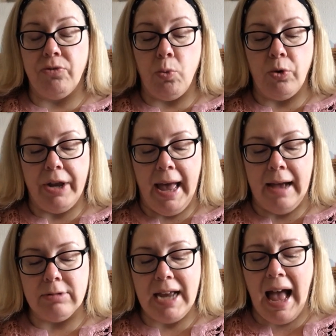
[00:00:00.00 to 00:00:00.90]
of wood
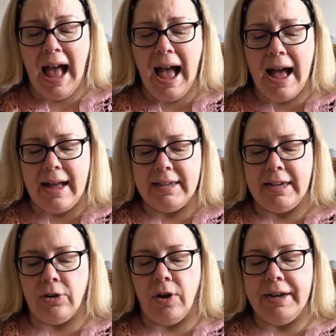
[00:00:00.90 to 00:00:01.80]
out. Ah!
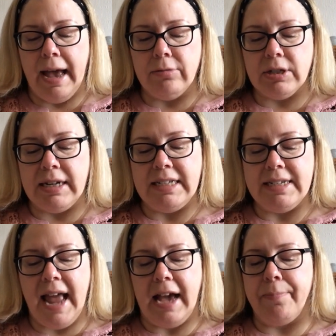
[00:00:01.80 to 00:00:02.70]
he cried out, and his
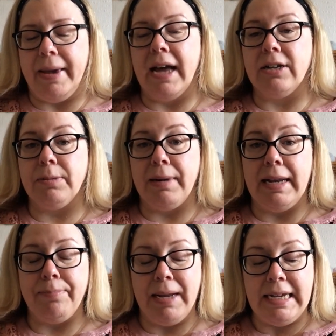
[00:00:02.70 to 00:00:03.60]
neck began to
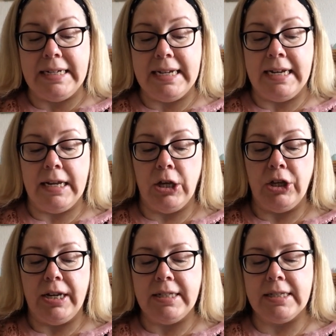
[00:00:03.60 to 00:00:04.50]
bleed in
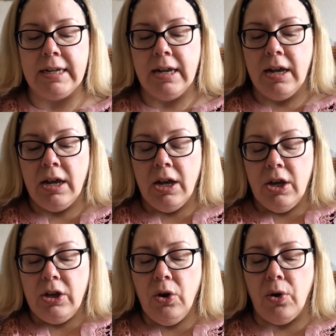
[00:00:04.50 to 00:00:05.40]
earnest.
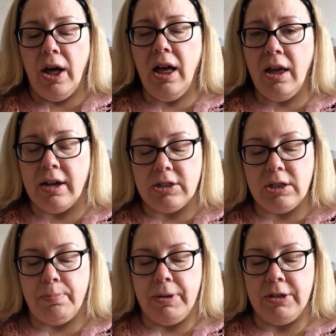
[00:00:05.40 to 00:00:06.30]
You're
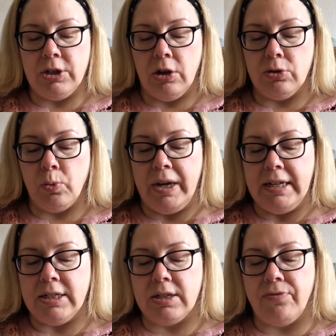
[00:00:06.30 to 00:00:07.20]
hurt, Bertolt
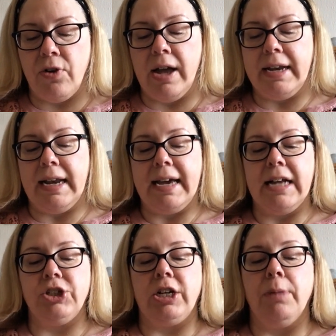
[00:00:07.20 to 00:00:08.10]
Weeds, finally
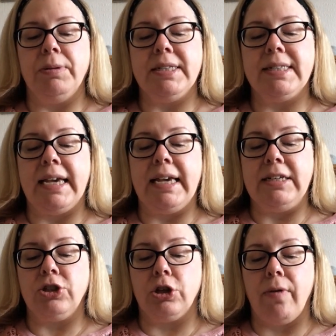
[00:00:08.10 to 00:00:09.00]
catching up and
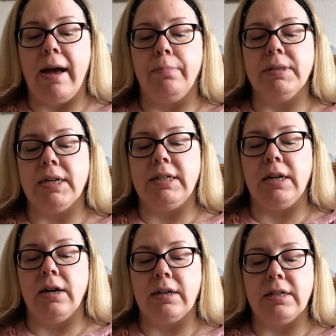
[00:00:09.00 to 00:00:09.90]
sinking to the ground beside
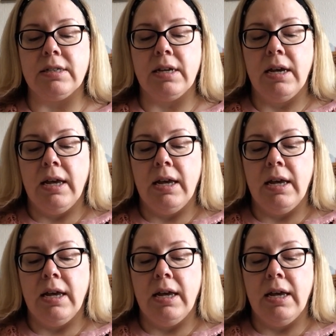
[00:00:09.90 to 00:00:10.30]
Darkus.